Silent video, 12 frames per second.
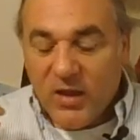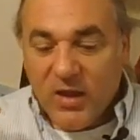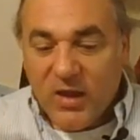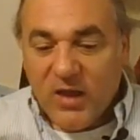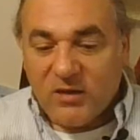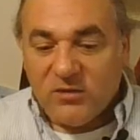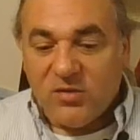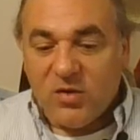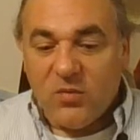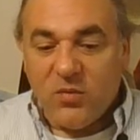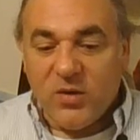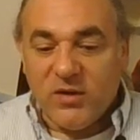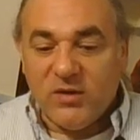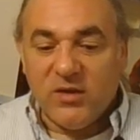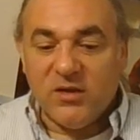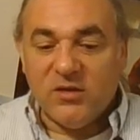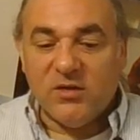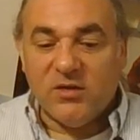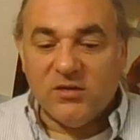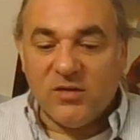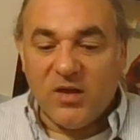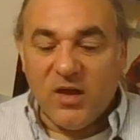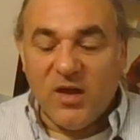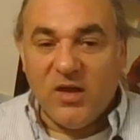And so one of the things is
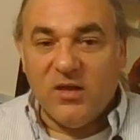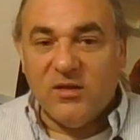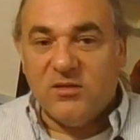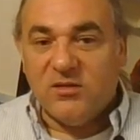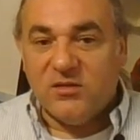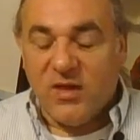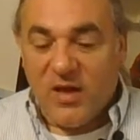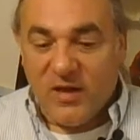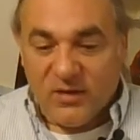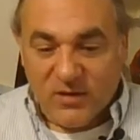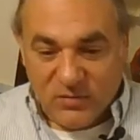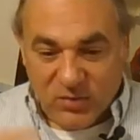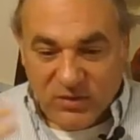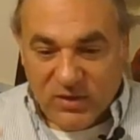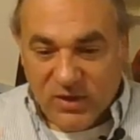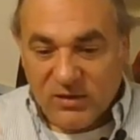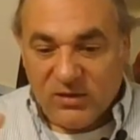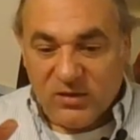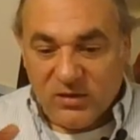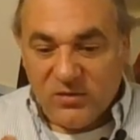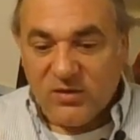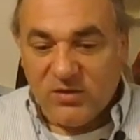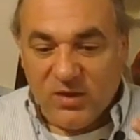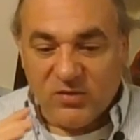uh, with karate, there
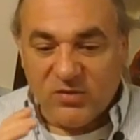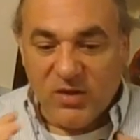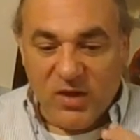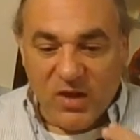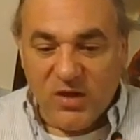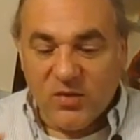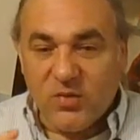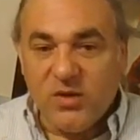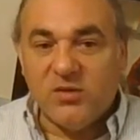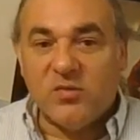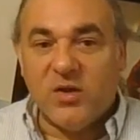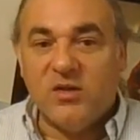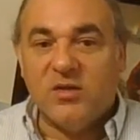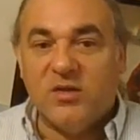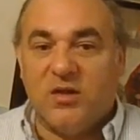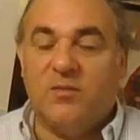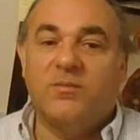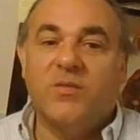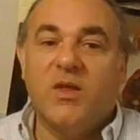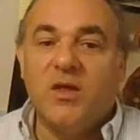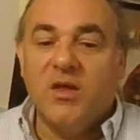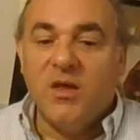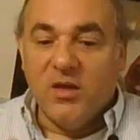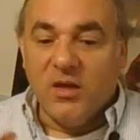is actually a queen's race in there.
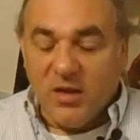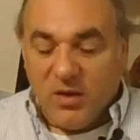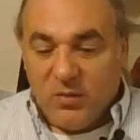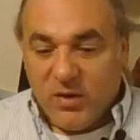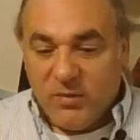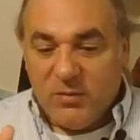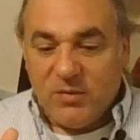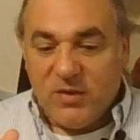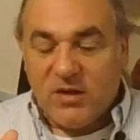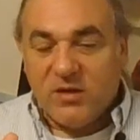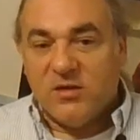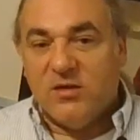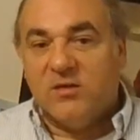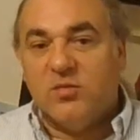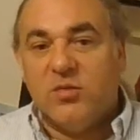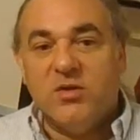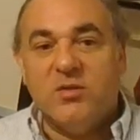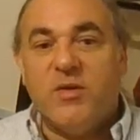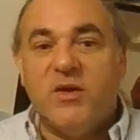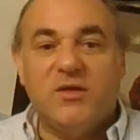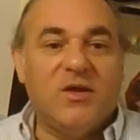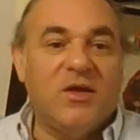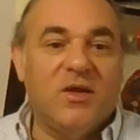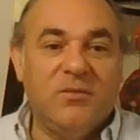And what I mean by that is this: once upon a
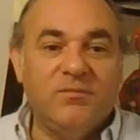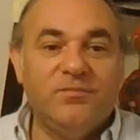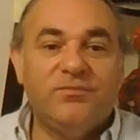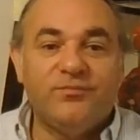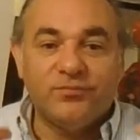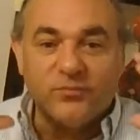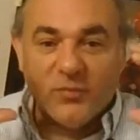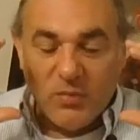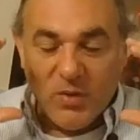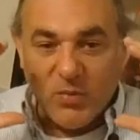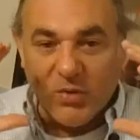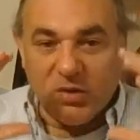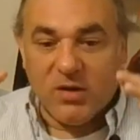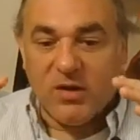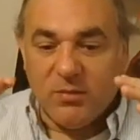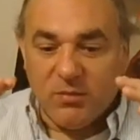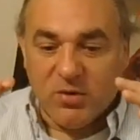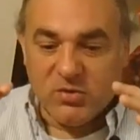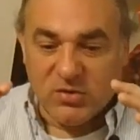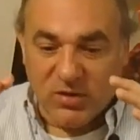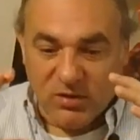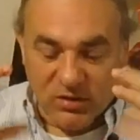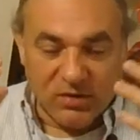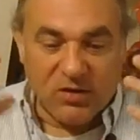time, people look at martial
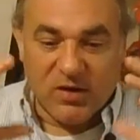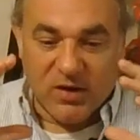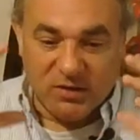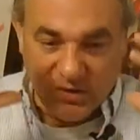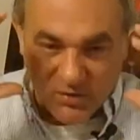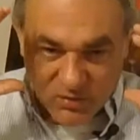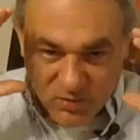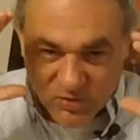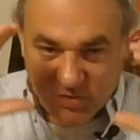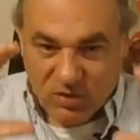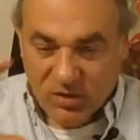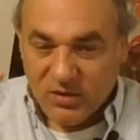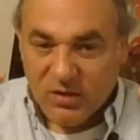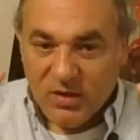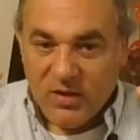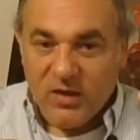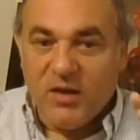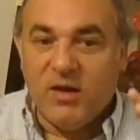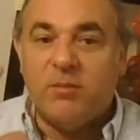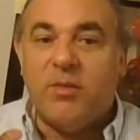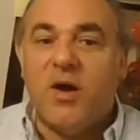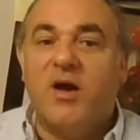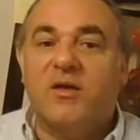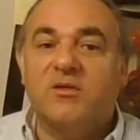their karate, their martial art, in a
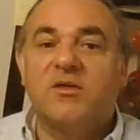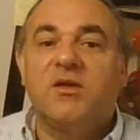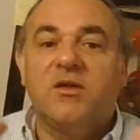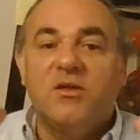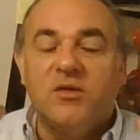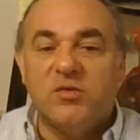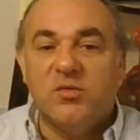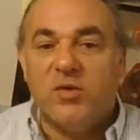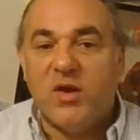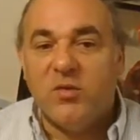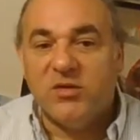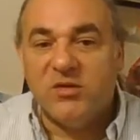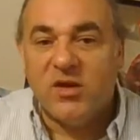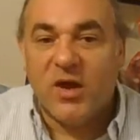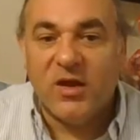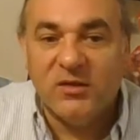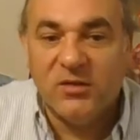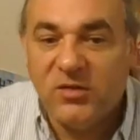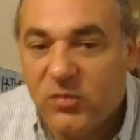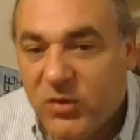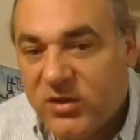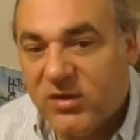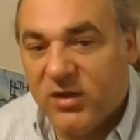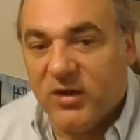box. This is what I was taught. This is
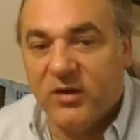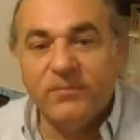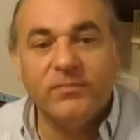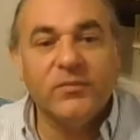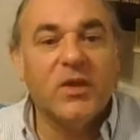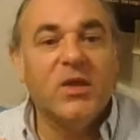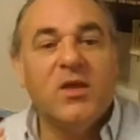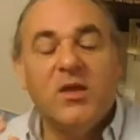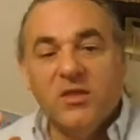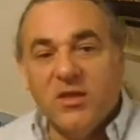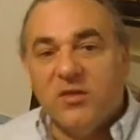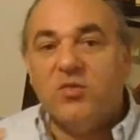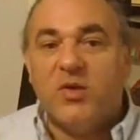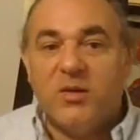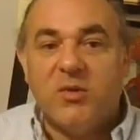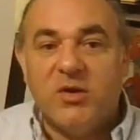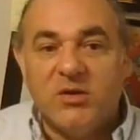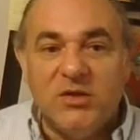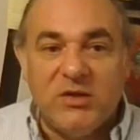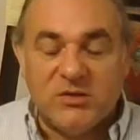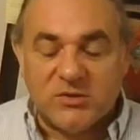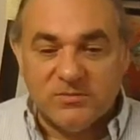what's there. That's what I'm going to teach.